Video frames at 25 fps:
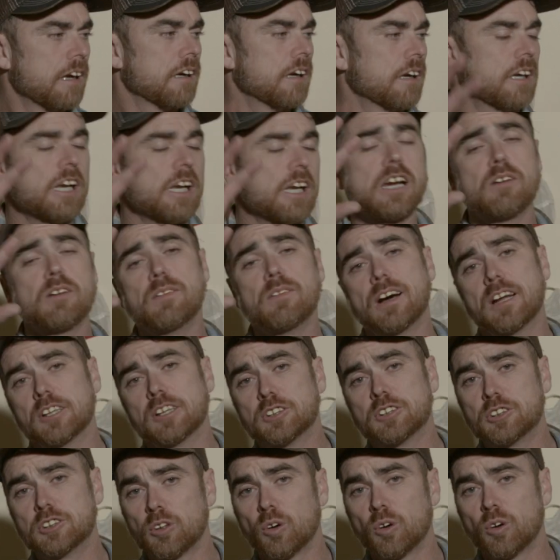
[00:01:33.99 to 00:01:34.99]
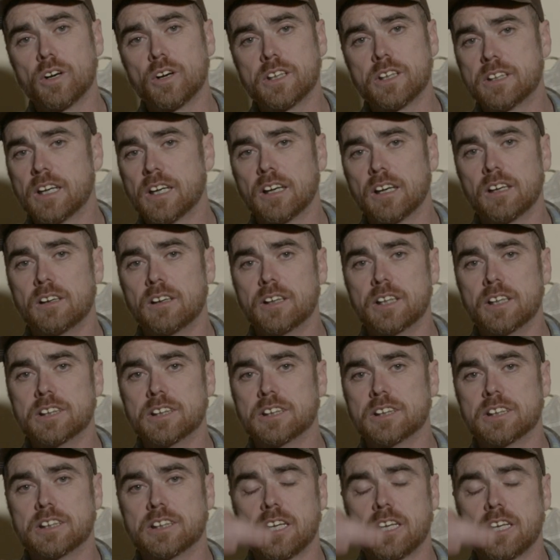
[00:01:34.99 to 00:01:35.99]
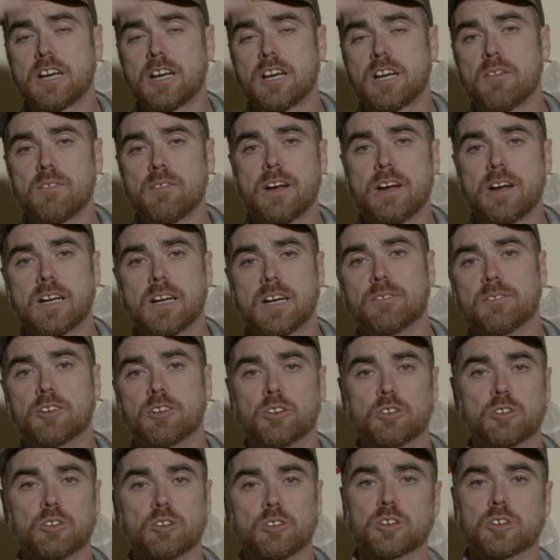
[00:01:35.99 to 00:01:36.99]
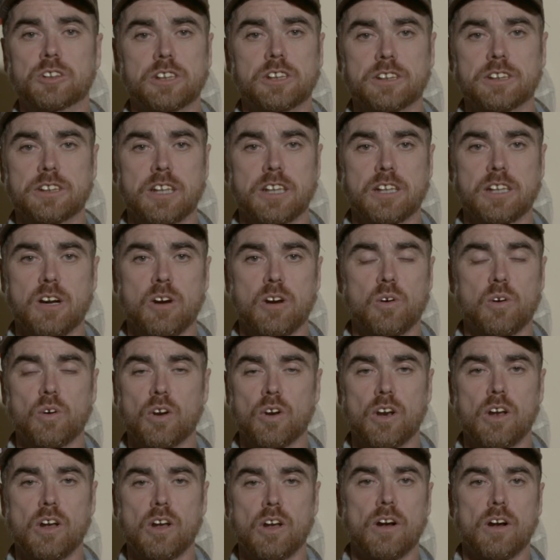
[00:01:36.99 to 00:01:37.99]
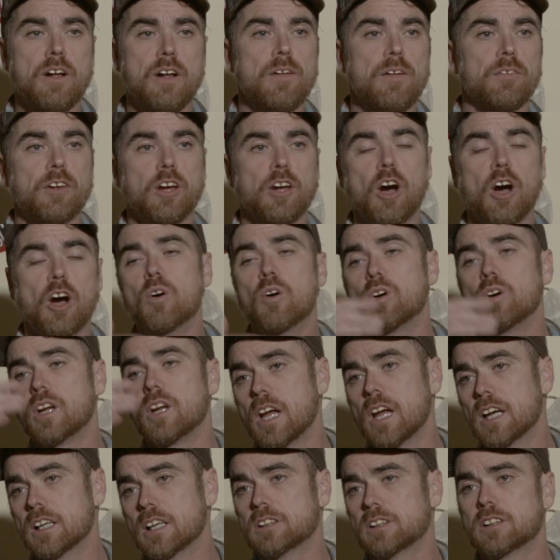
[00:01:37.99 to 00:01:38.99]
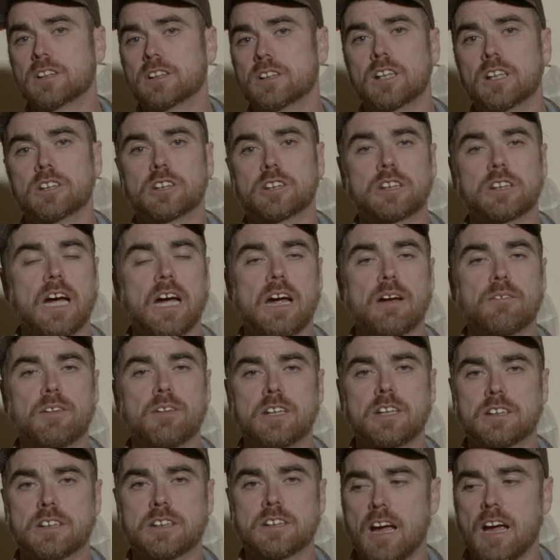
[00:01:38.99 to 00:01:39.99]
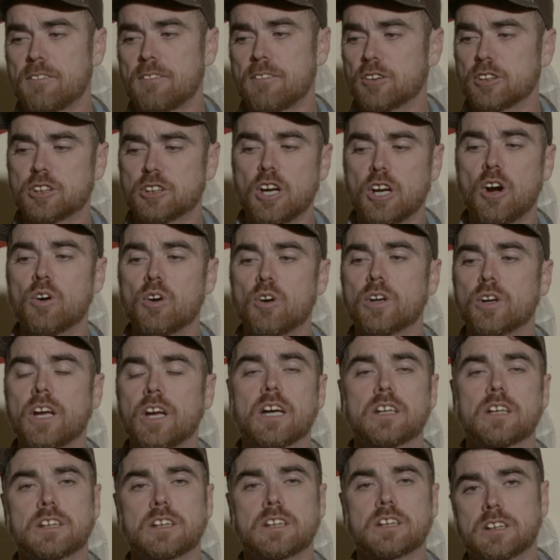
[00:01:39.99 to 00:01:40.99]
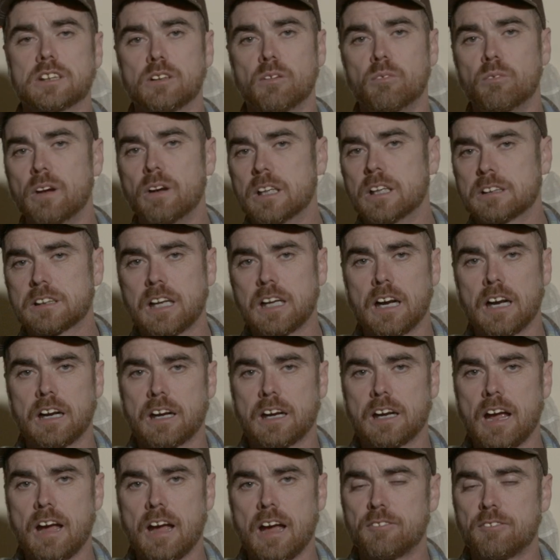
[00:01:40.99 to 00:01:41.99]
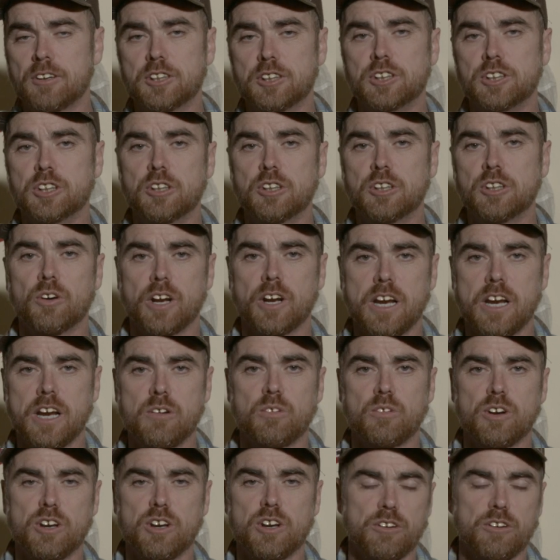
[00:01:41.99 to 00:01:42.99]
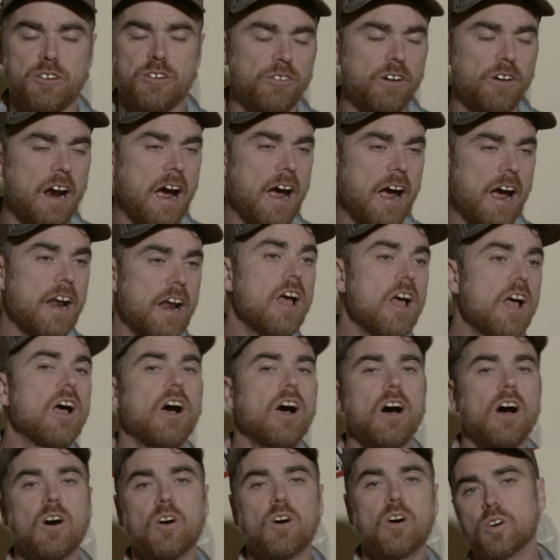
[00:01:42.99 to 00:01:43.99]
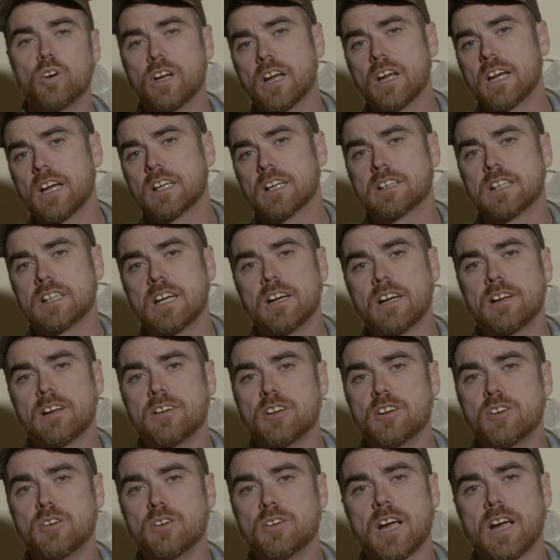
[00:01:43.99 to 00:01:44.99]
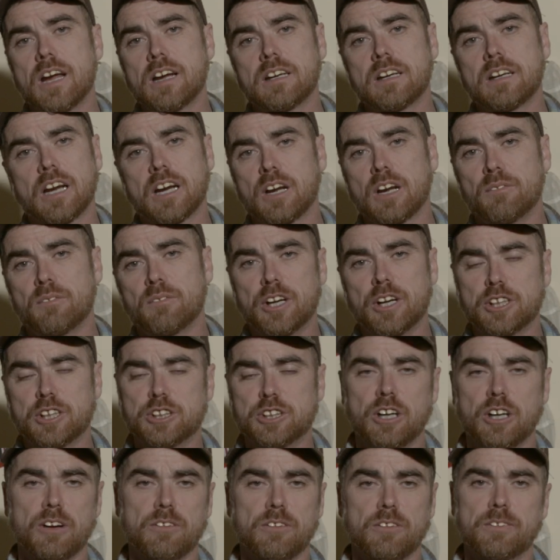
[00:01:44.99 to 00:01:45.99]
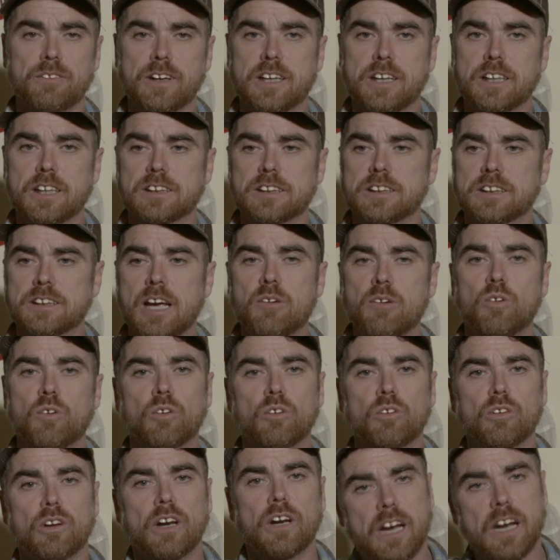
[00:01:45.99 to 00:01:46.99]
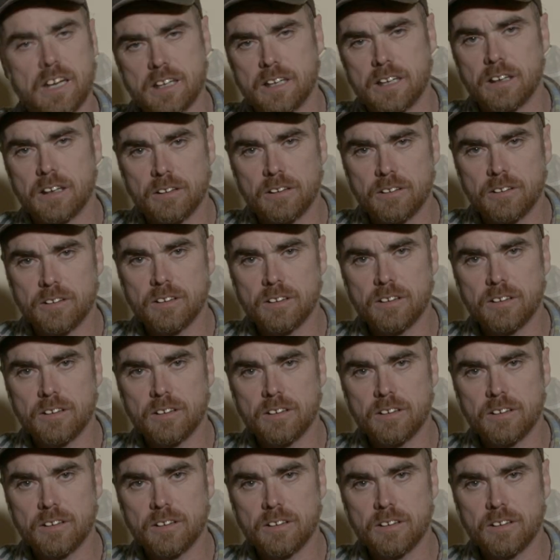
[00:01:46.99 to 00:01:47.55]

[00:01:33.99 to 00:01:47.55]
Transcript: The thing about a storyteller is that they'll make up the rules as they go along. "Oh, yes, there's Siamese catfish. Oh, yes, it's the best kind of catfish you're going to eat when you fry. Oh, yes, you can't take a picture of them because they won't let you."